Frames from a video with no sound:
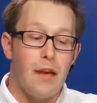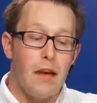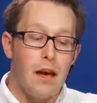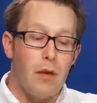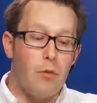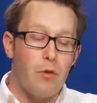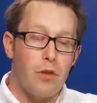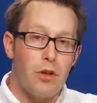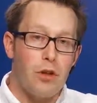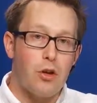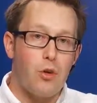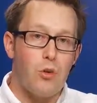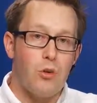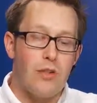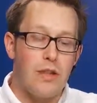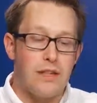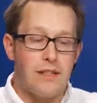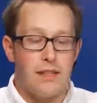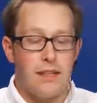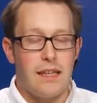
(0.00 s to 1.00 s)
And one of the cool
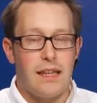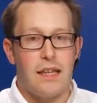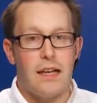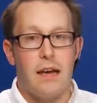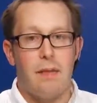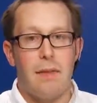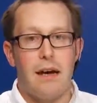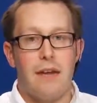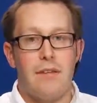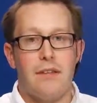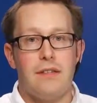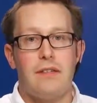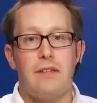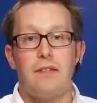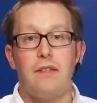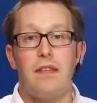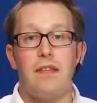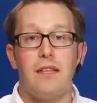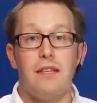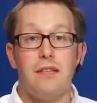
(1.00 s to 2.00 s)
things I think about this is
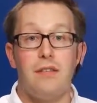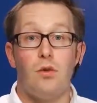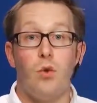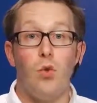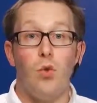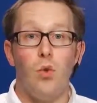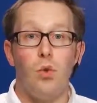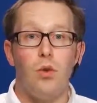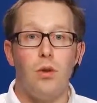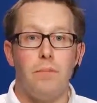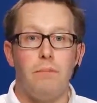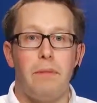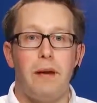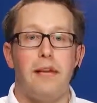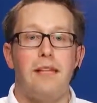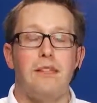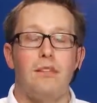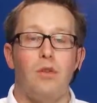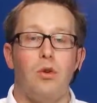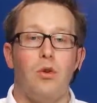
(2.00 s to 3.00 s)
that this is all
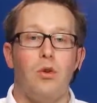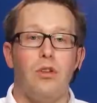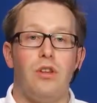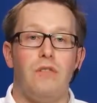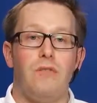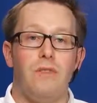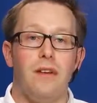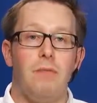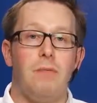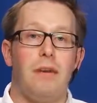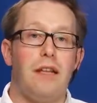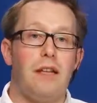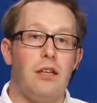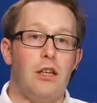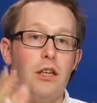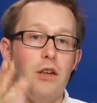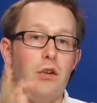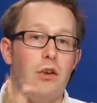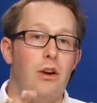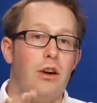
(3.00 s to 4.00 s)
based on the feedback that
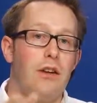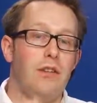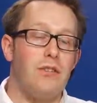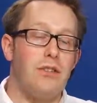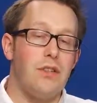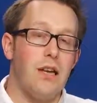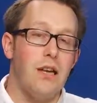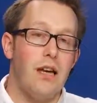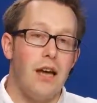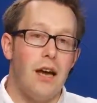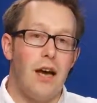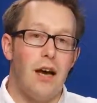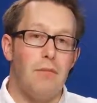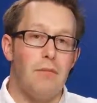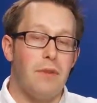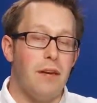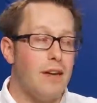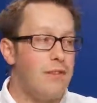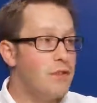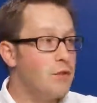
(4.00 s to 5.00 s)
you guys
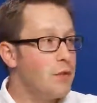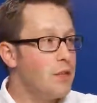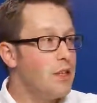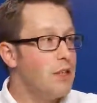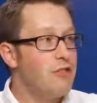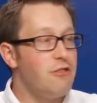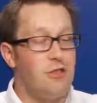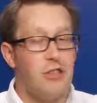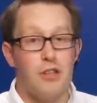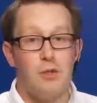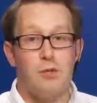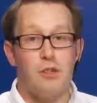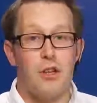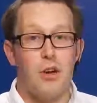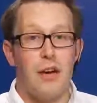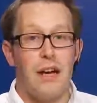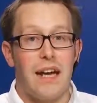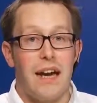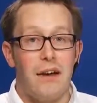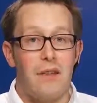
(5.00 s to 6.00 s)
gave to Alicia as she was
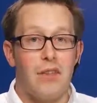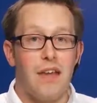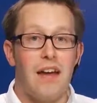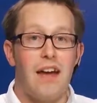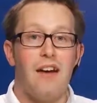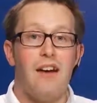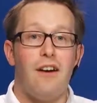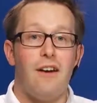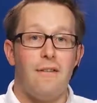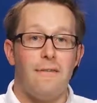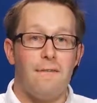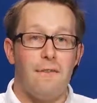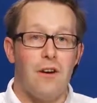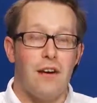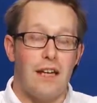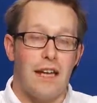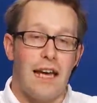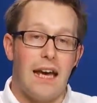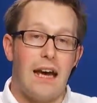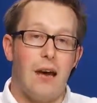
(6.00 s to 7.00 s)
going out there,
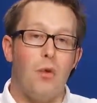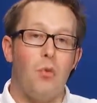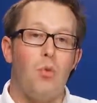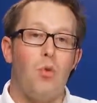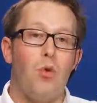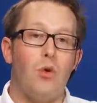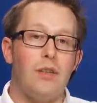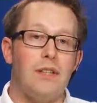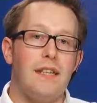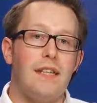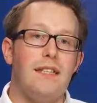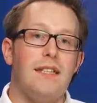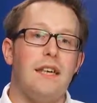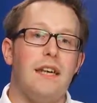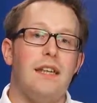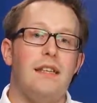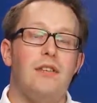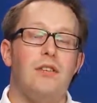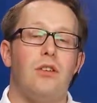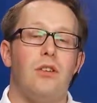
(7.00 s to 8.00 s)
finding out what is it
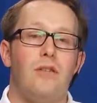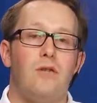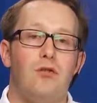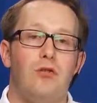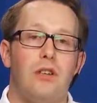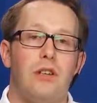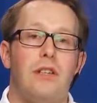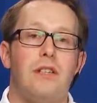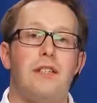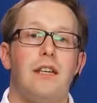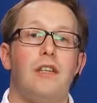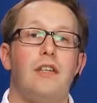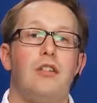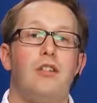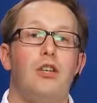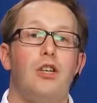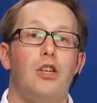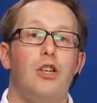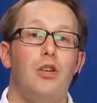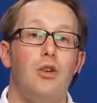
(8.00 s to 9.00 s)
inside of your organization
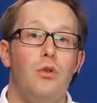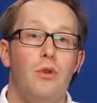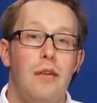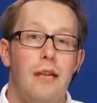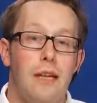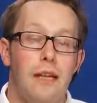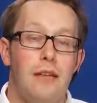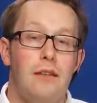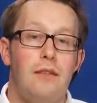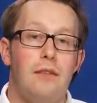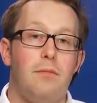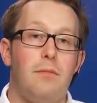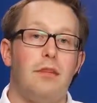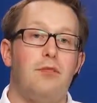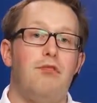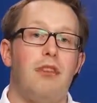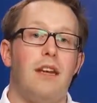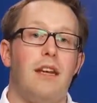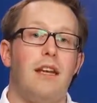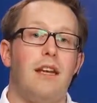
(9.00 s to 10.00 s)
that you need to be
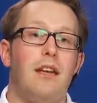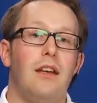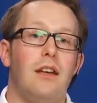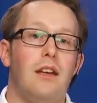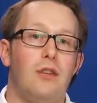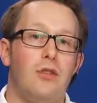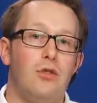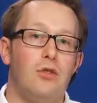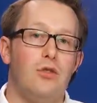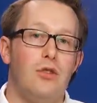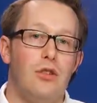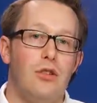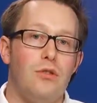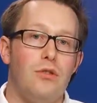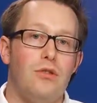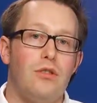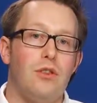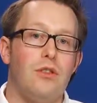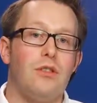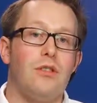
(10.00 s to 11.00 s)
training your
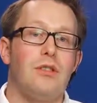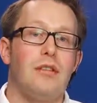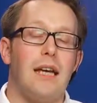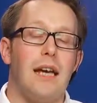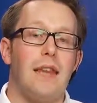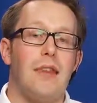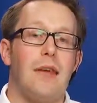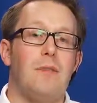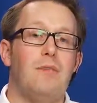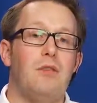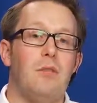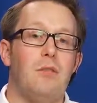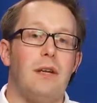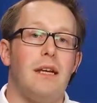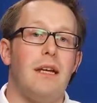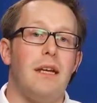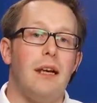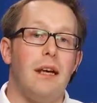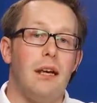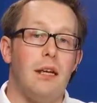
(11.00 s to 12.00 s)
users on to get them to
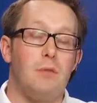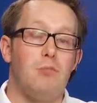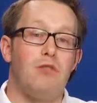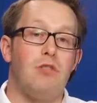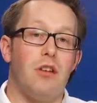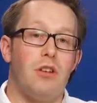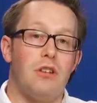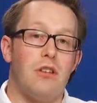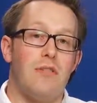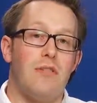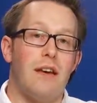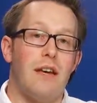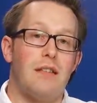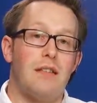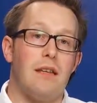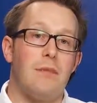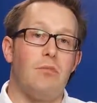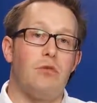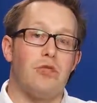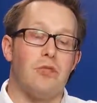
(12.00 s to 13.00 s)
be as productive as
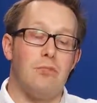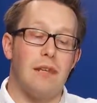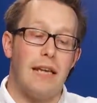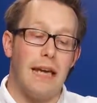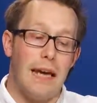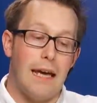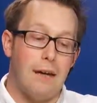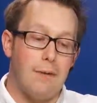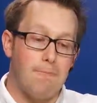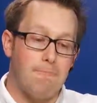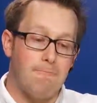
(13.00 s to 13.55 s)
they possibly can.